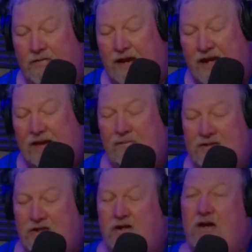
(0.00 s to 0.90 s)
they came and
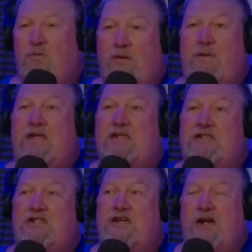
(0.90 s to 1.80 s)
said, okay, we'll make the
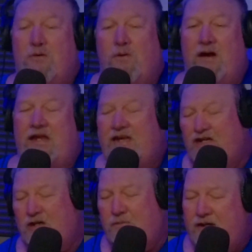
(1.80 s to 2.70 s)
decision. You know what? And they
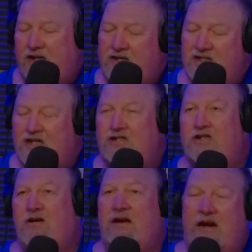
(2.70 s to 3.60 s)
should make that
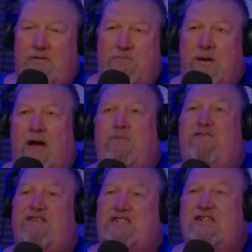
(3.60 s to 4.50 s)
decision on every public
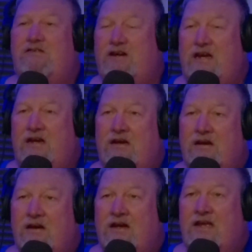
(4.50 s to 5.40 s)
facility
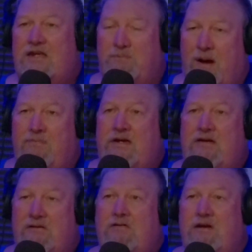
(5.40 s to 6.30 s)
that the public,
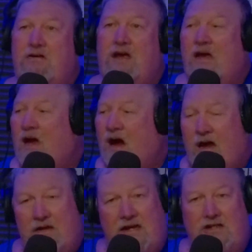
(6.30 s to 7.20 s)

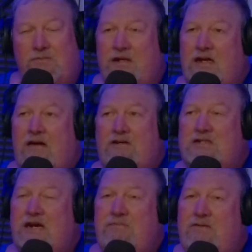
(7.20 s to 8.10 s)
they should have the
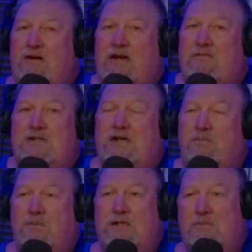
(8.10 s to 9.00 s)
same thing when it comes to
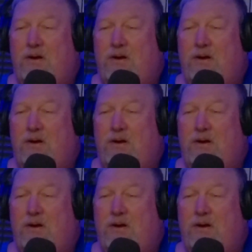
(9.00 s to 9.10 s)
the